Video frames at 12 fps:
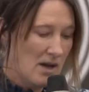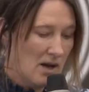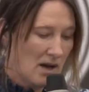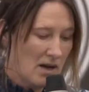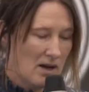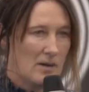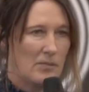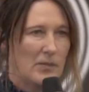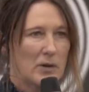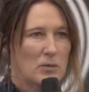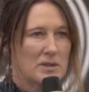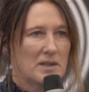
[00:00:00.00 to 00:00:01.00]

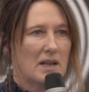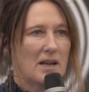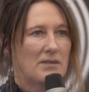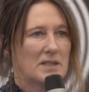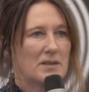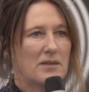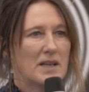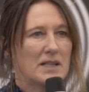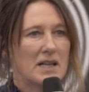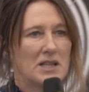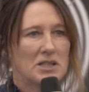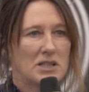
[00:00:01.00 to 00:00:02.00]
It also gave us a
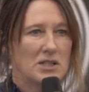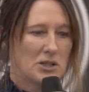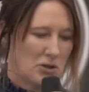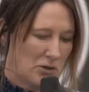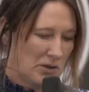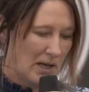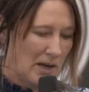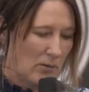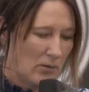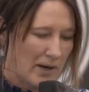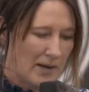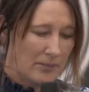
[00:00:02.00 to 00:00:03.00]
foundation to
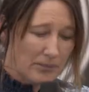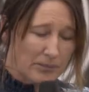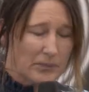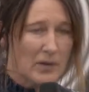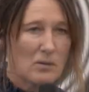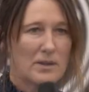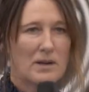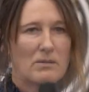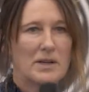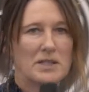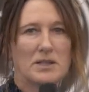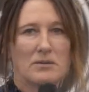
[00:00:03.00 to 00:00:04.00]
collaborate with our
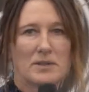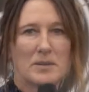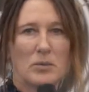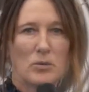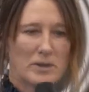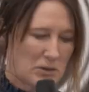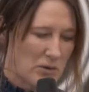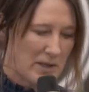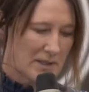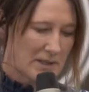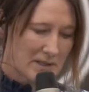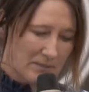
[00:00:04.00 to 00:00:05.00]
regional sports
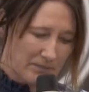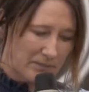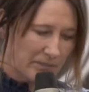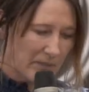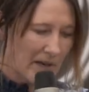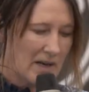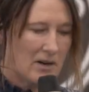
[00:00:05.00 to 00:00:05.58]
trusts and